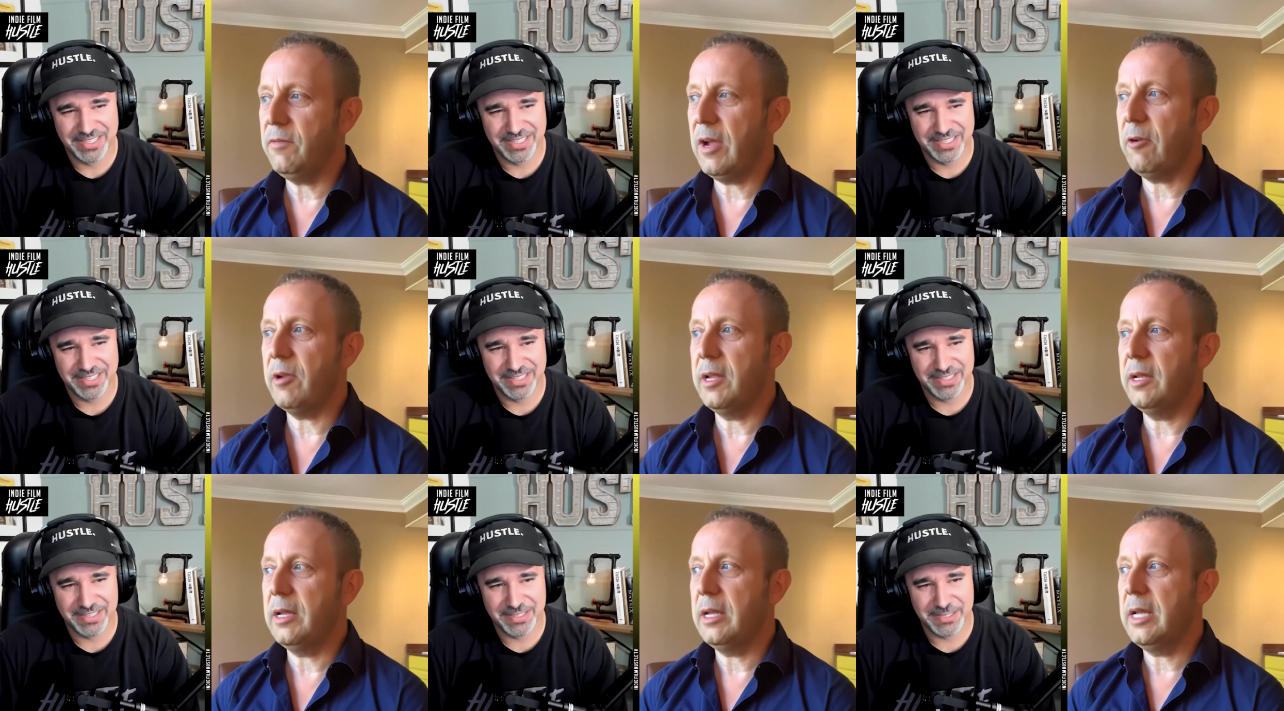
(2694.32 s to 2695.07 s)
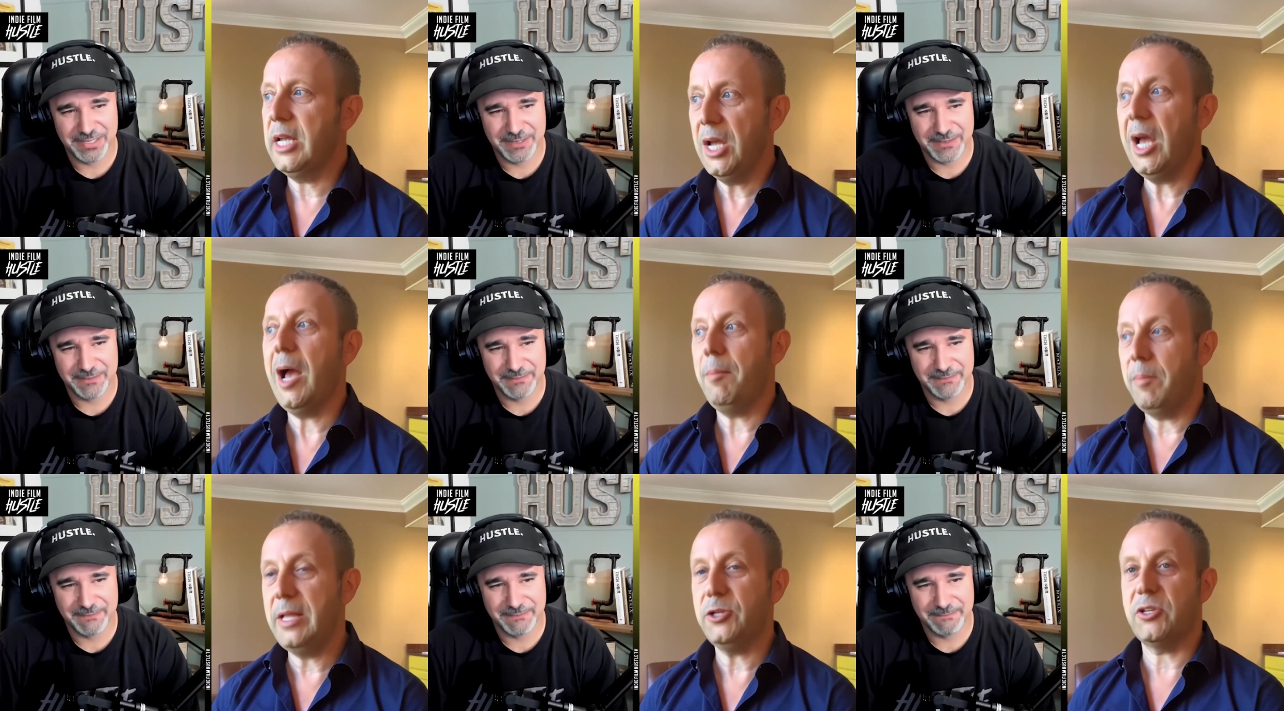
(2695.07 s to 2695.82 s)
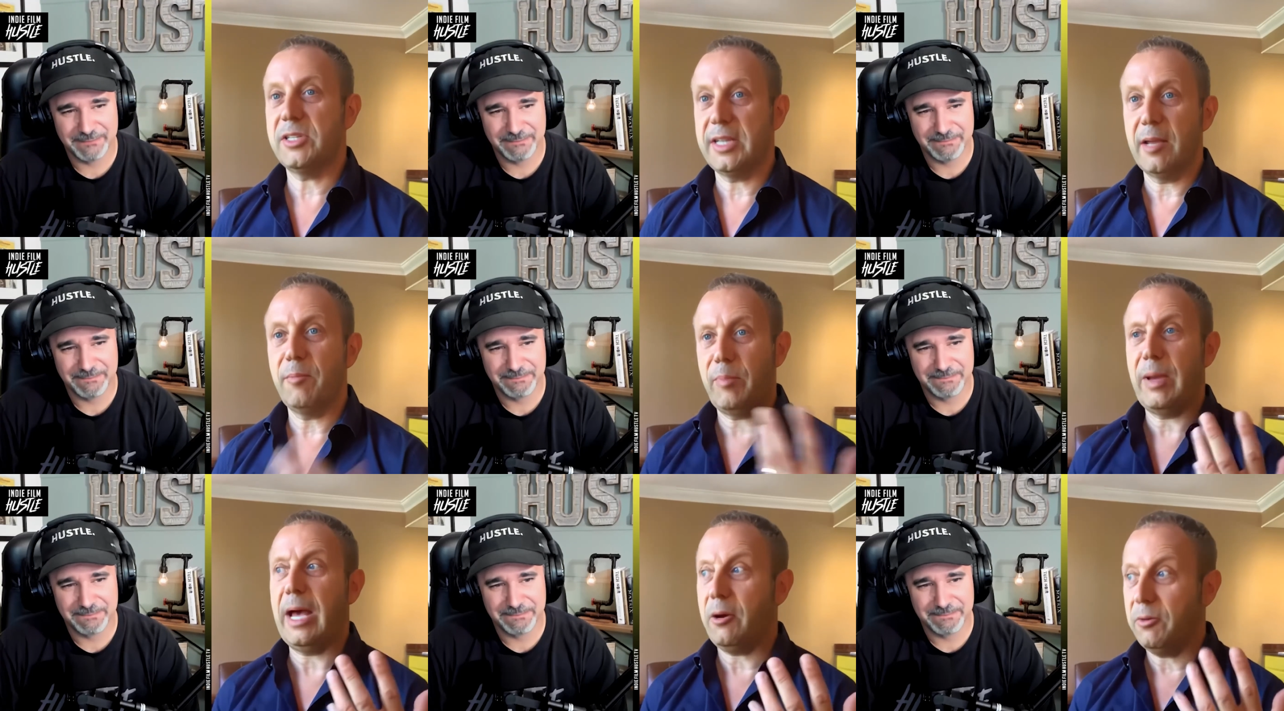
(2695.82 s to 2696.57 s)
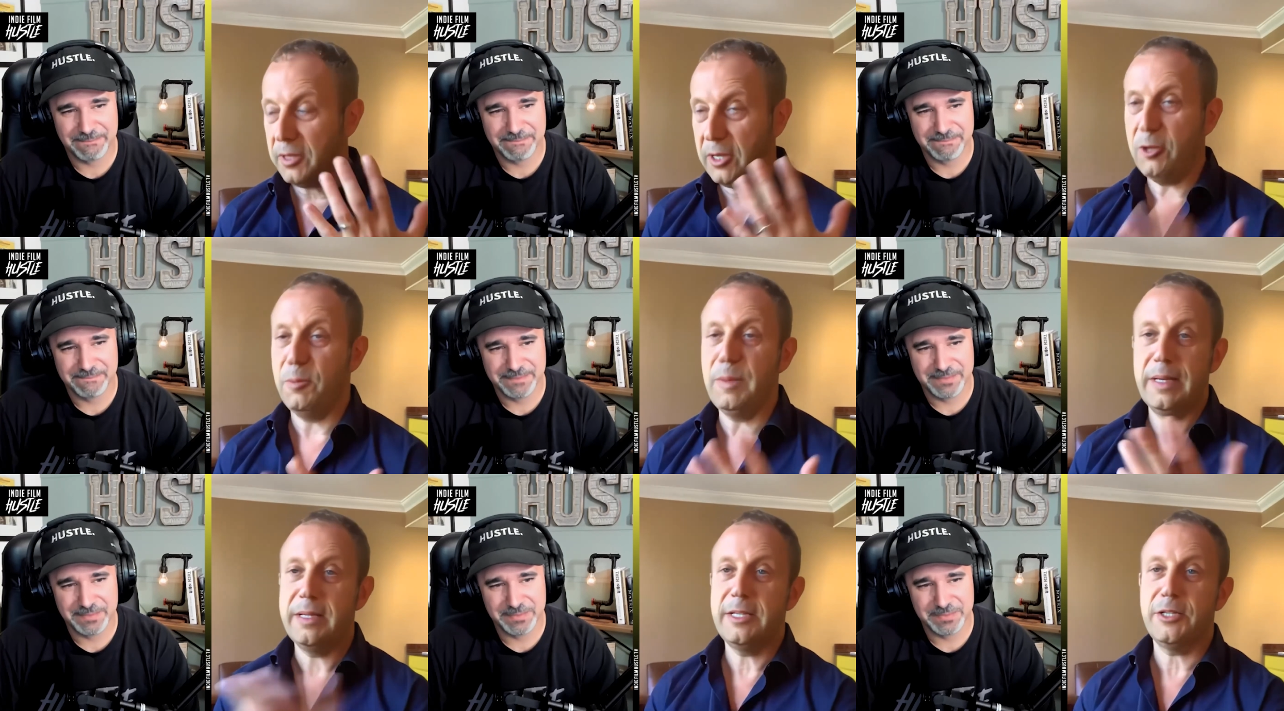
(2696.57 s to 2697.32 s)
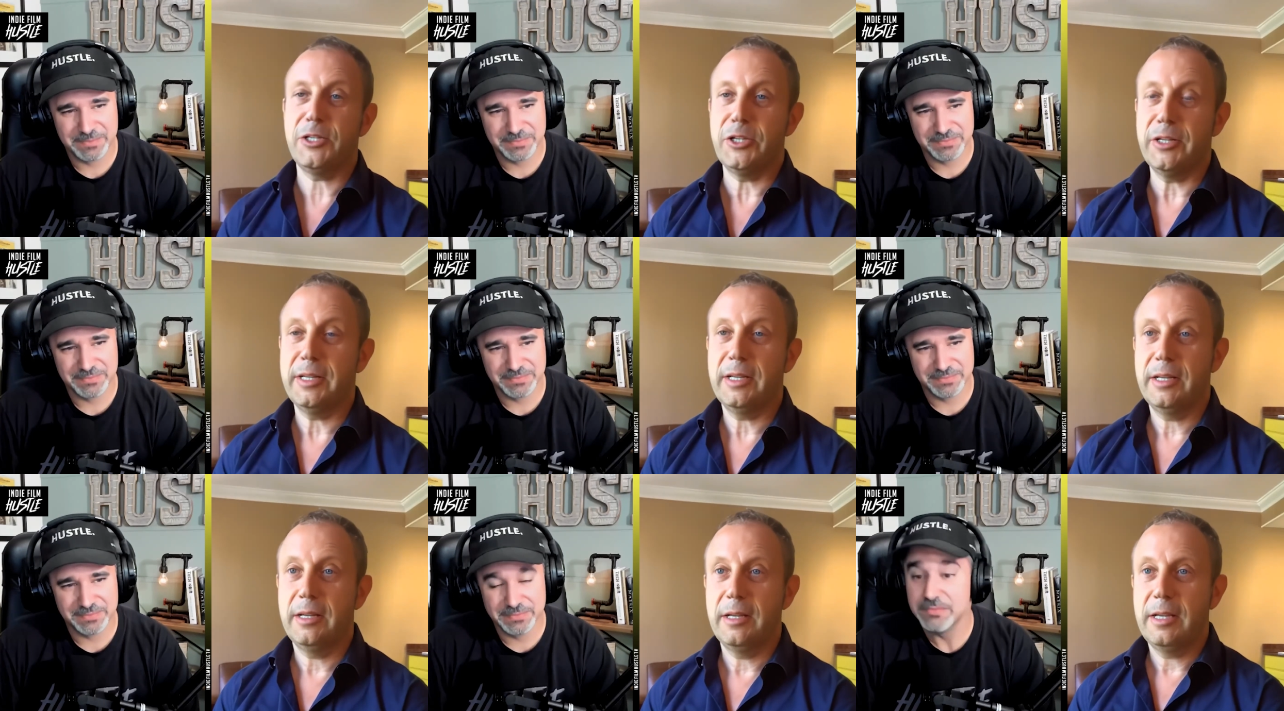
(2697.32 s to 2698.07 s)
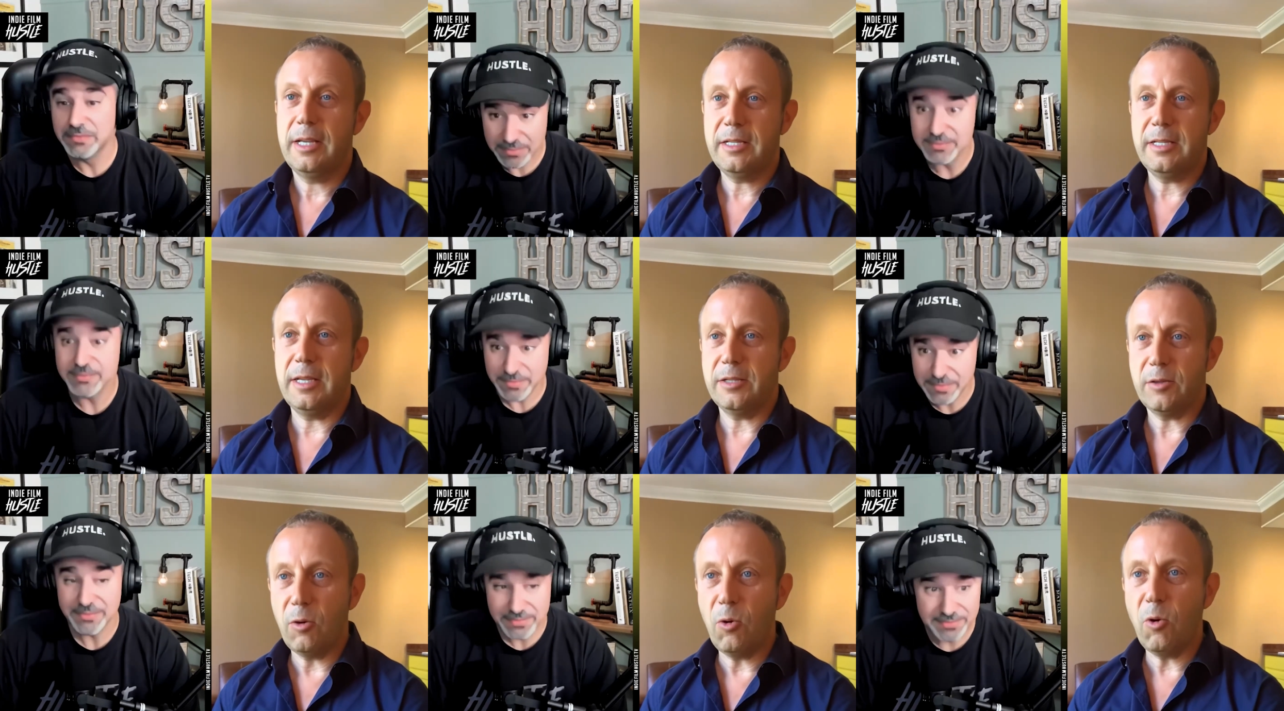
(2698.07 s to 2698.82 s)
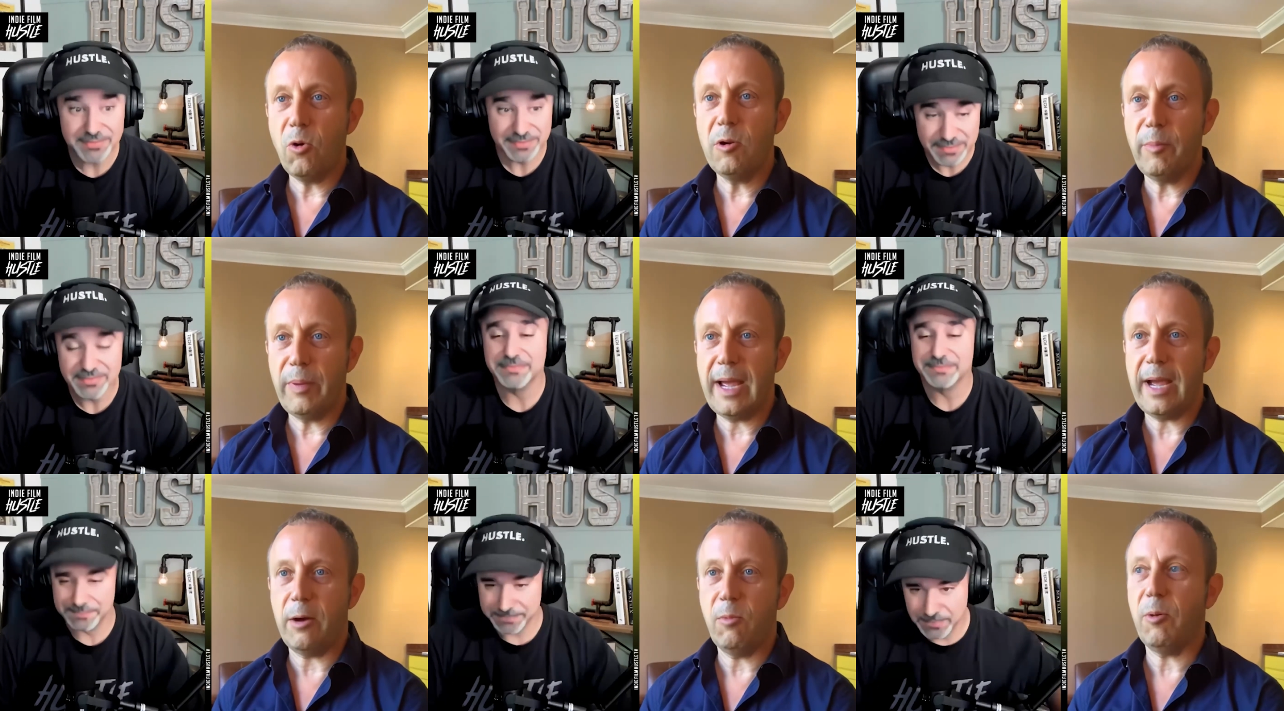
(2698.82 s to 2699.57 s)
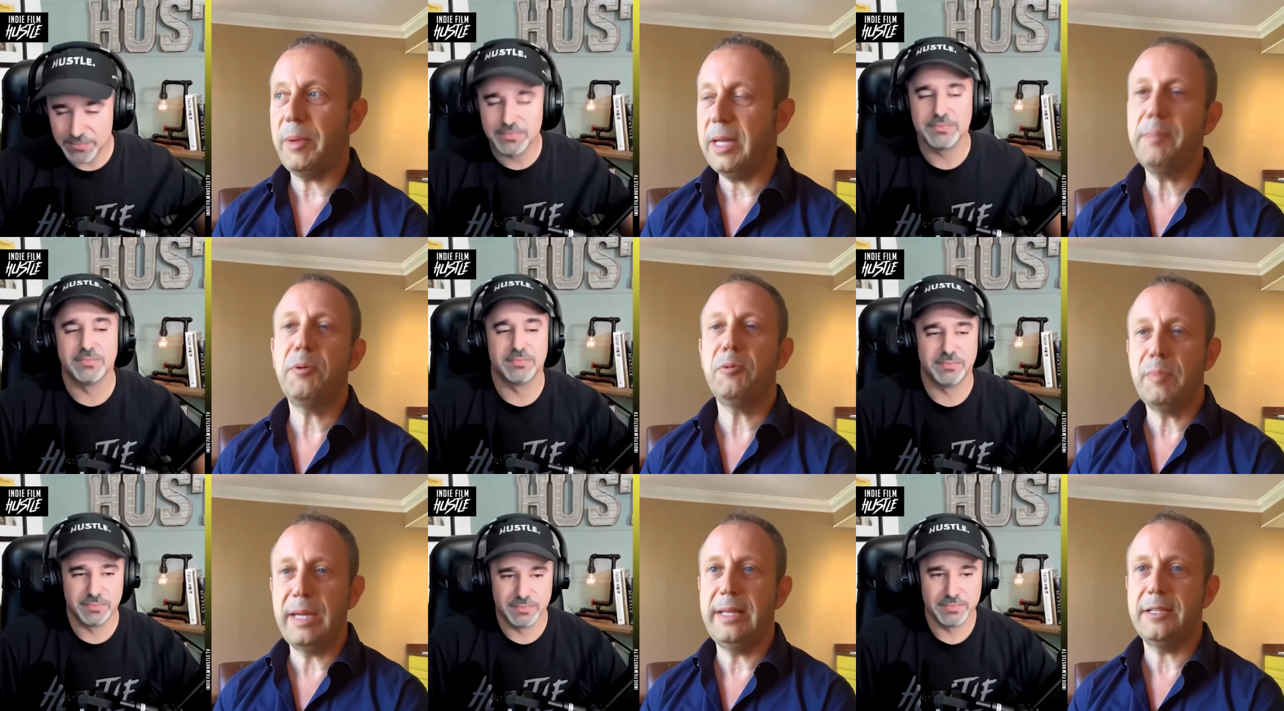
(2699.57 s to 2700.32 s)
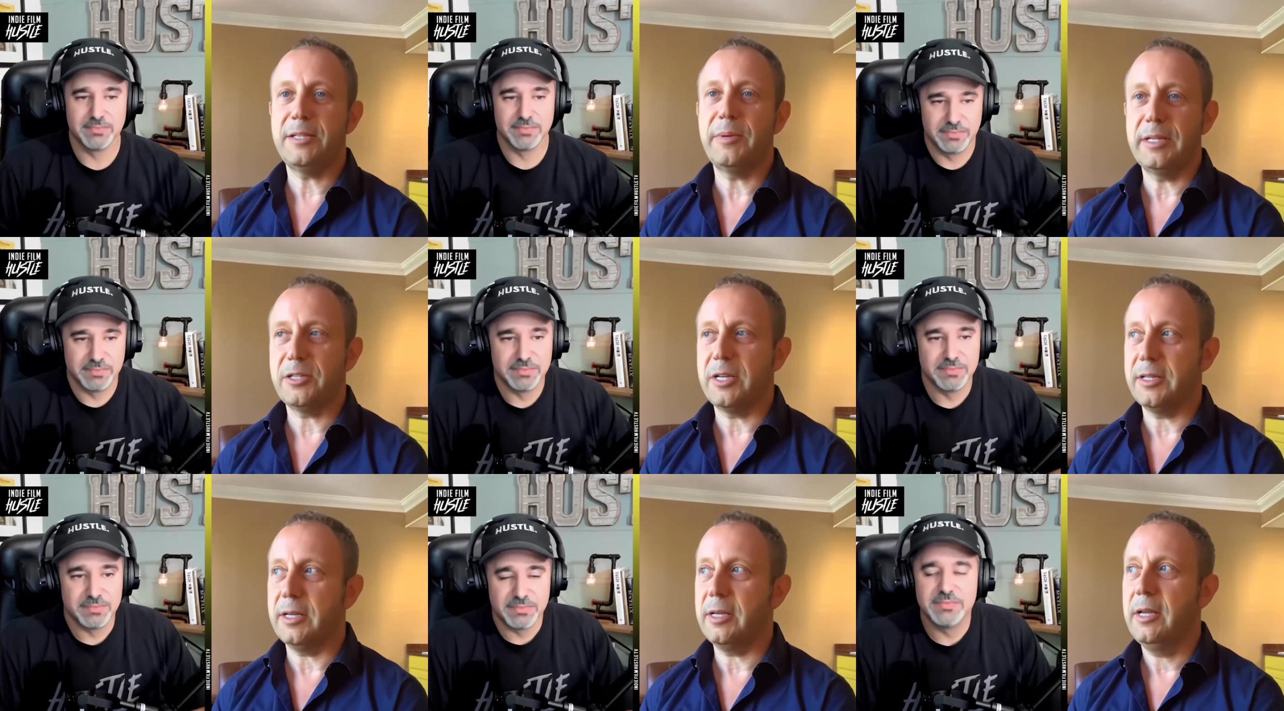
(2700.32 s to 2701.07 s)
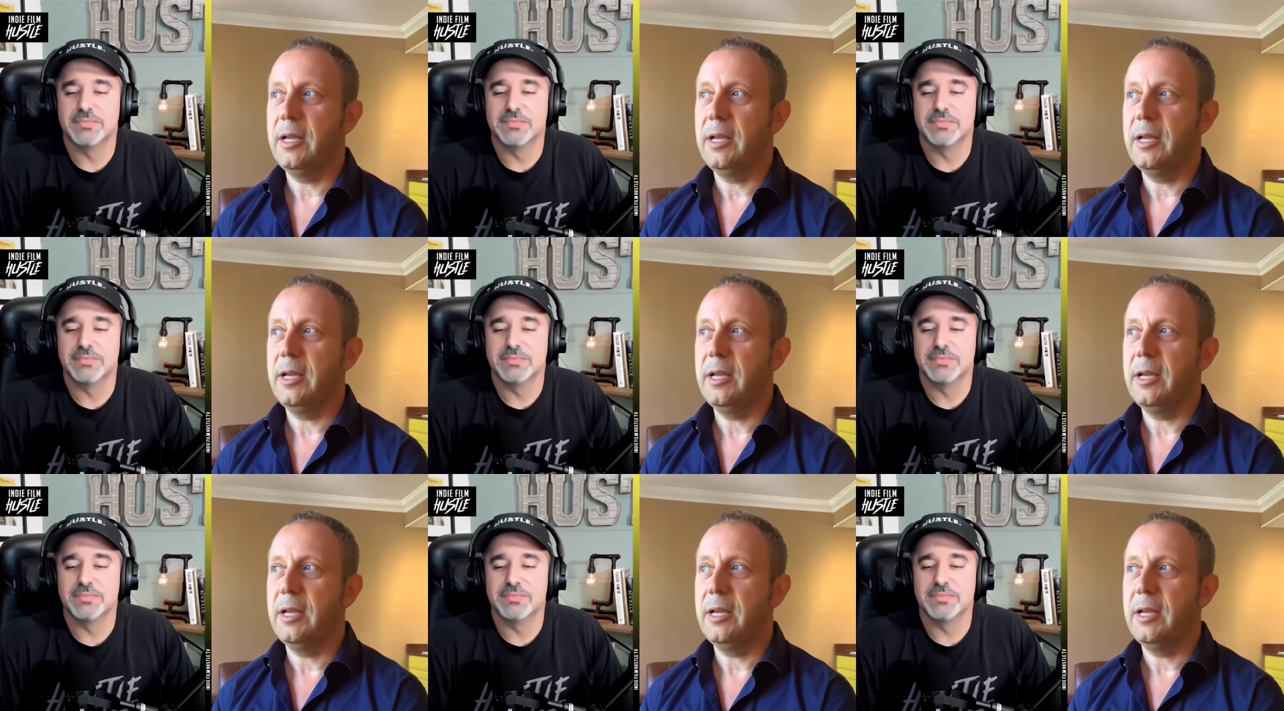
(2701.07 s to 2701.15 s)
Speaker 1: very uh, interesting about the human condition, isn't it? It's all about what people mean to each other